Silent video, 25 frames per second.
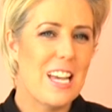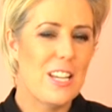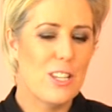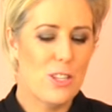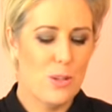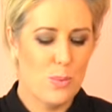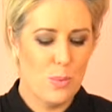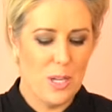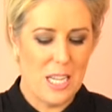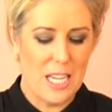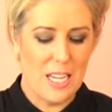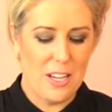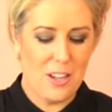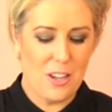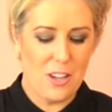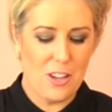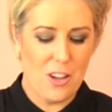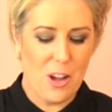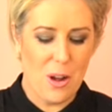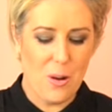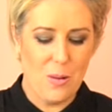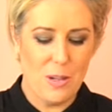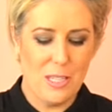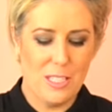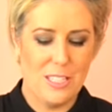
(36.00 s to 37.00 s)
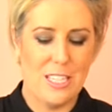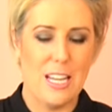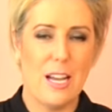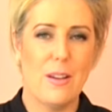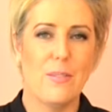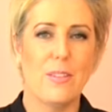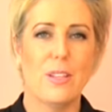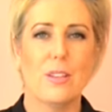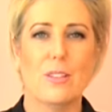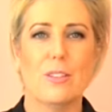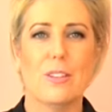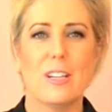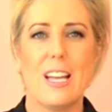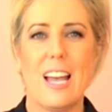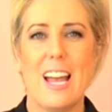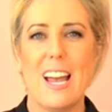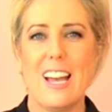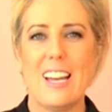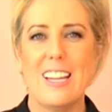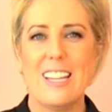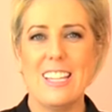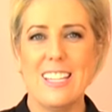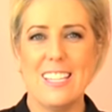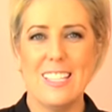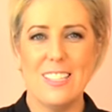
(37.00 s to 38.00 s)
edge we are going to have a look
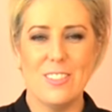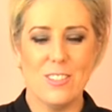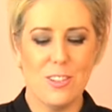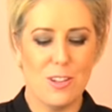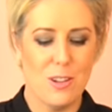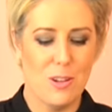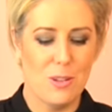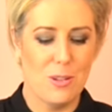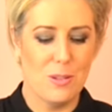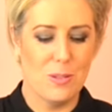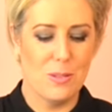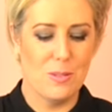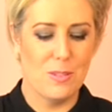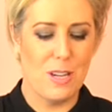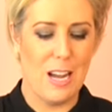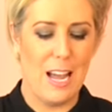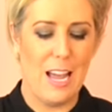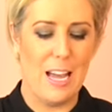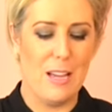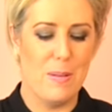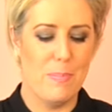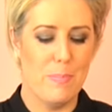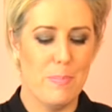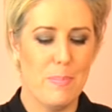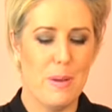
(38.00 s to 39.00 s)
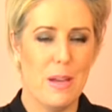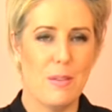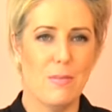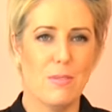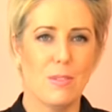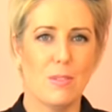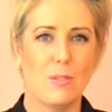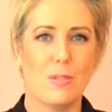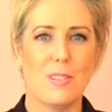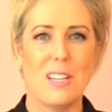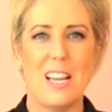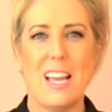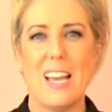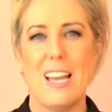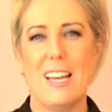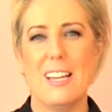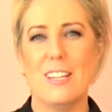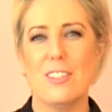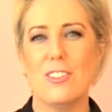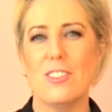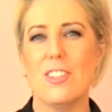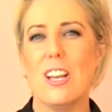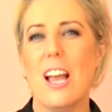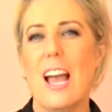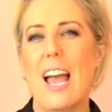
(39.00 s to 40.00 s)
at is called a beveled
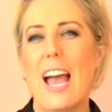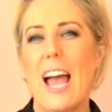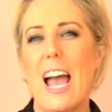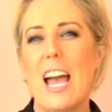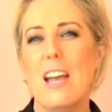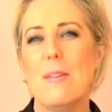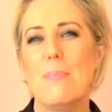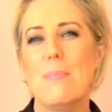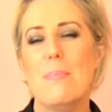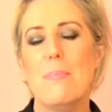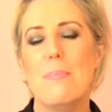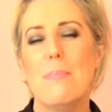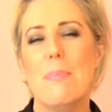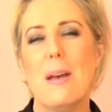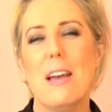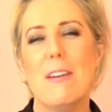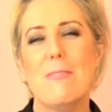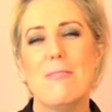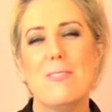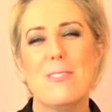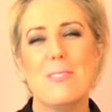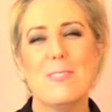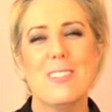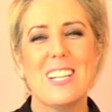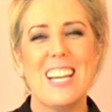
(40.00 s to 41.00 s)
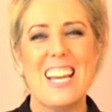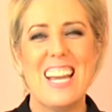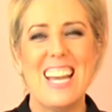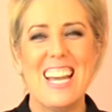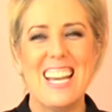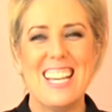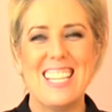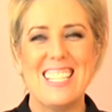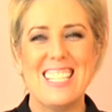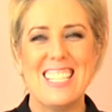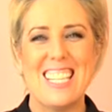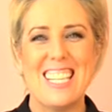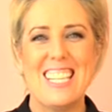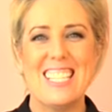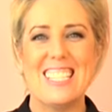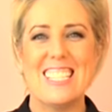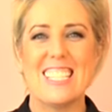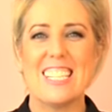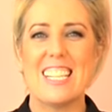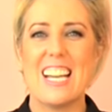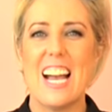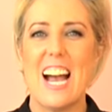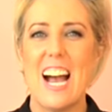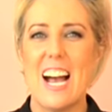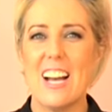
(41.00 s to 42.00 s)
edge. A beveled edge is
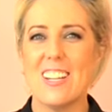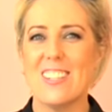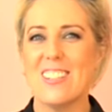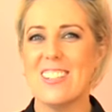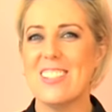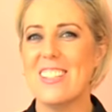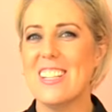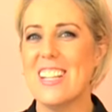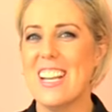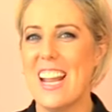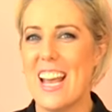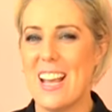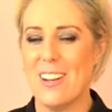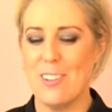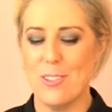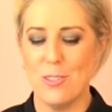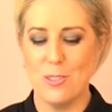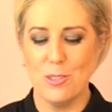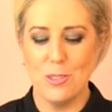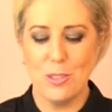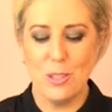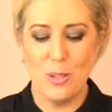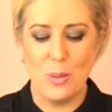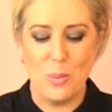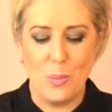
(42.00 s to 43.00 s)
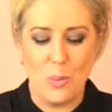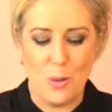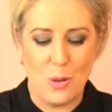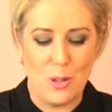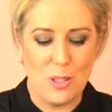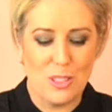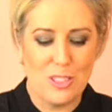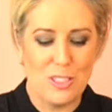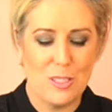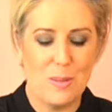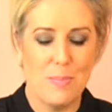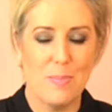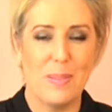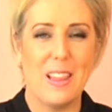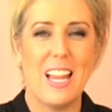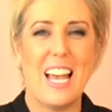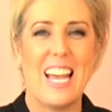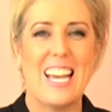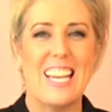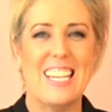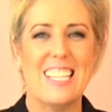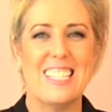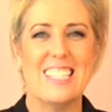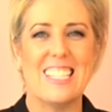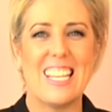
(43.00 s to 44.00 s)
cut on an angle towards a
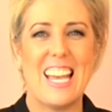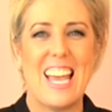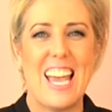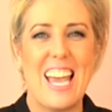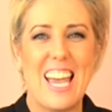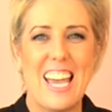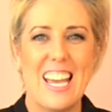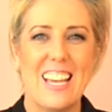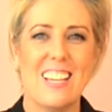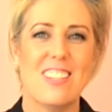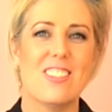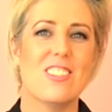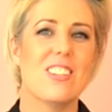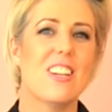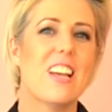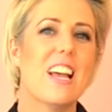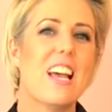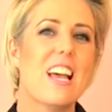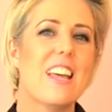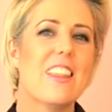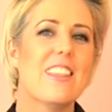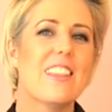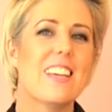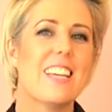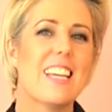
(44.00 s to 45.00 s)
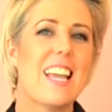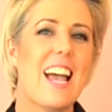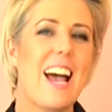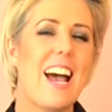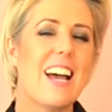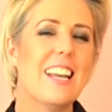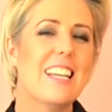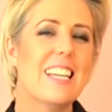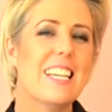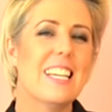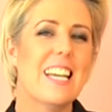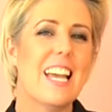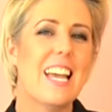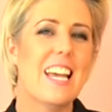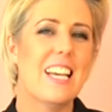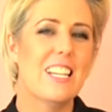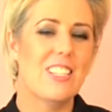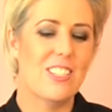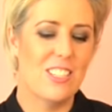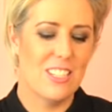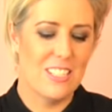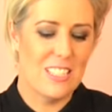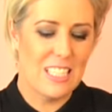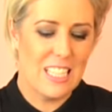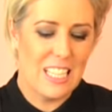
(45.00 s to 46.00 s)
blade's edge. The cutting
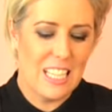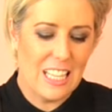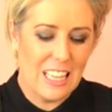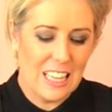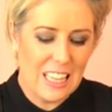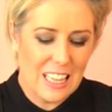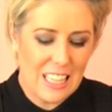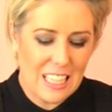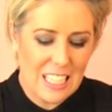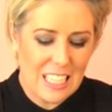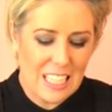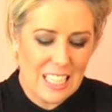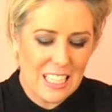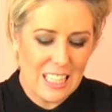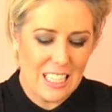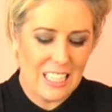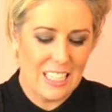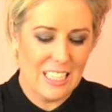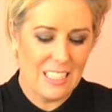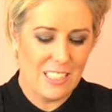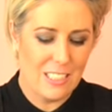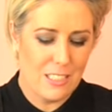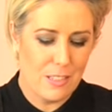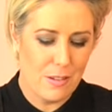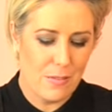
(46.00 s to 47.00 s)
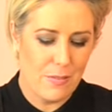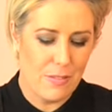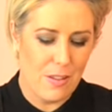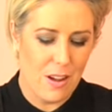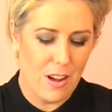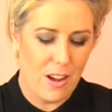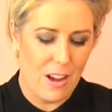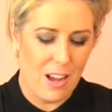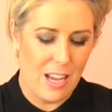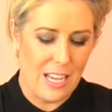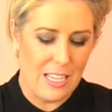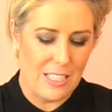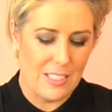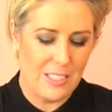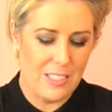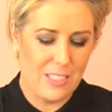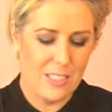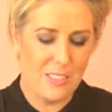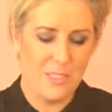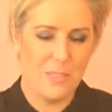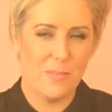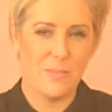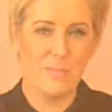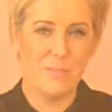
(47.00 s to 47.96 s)
edge is clearly defined.